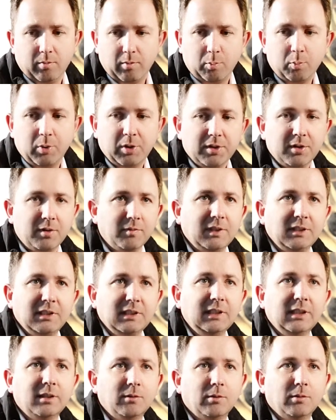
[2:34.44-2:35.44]
the person that's
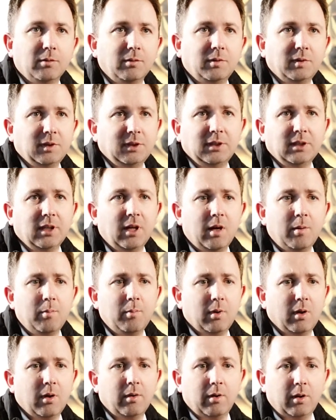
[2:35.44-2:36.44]
seeing it for the first time,
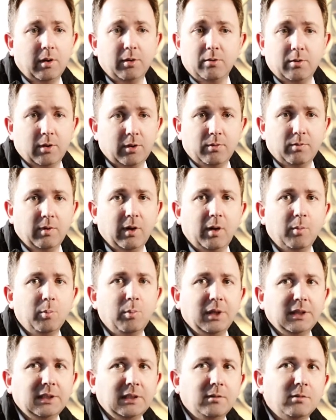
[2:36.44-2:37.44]
uh, it's, it's very
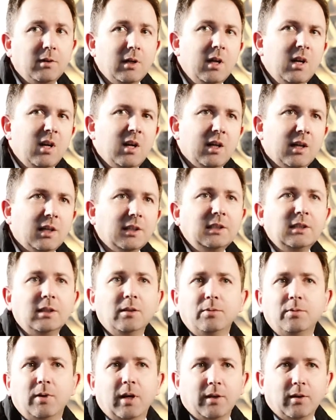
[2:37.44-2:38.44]
impressive. And I still
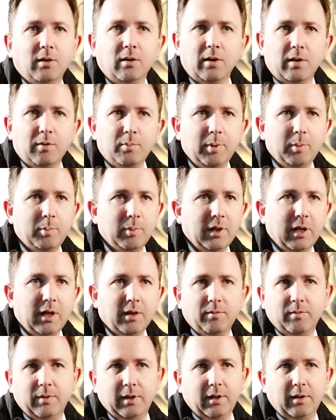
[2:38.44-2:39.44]
find a lot of people
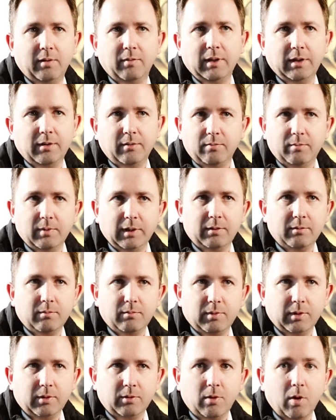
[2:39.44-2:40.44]
out there that, that,
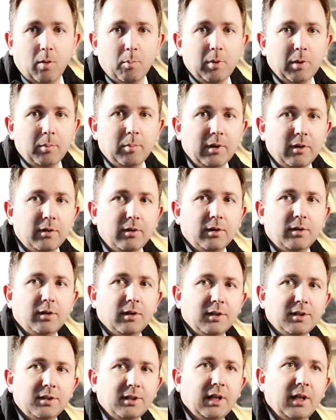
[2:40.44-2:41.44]
that compliment it
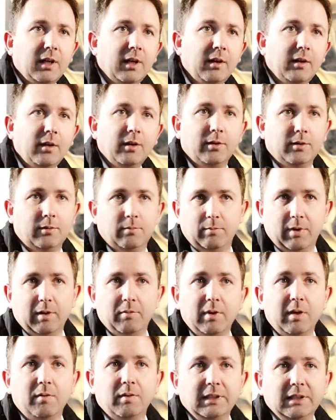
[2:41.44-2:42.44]
and say they've
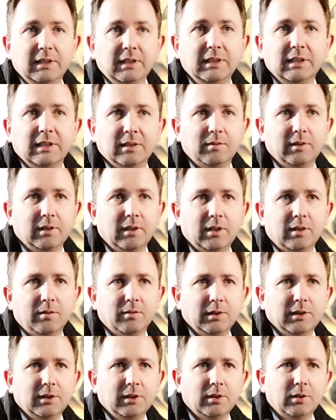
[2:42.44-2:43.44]
never seen something like
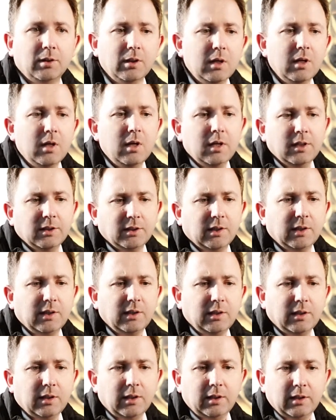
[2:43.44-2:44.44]
this. So, so
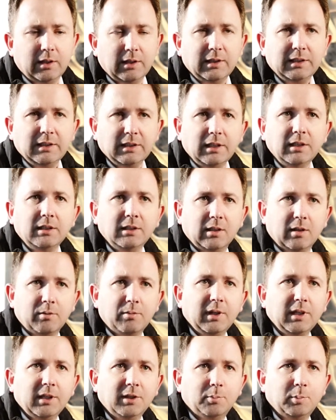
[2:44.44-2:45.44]
it, in, in a sense, I
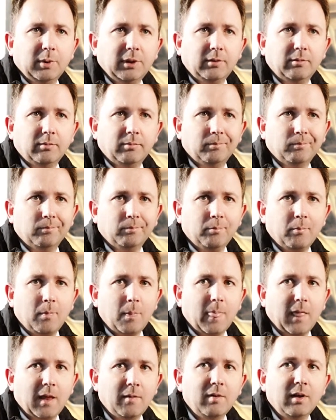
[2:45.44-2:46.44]
think it's been
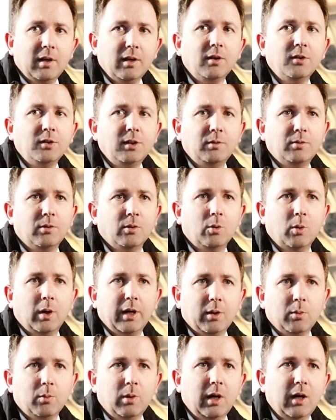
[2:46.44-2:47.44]
in the industry for quite
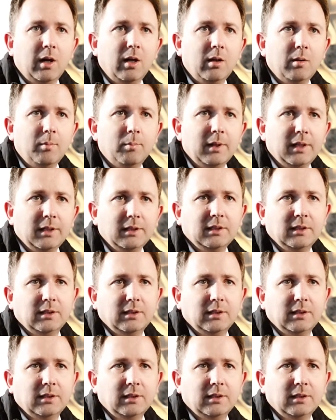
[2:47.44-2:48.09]
a while, but it's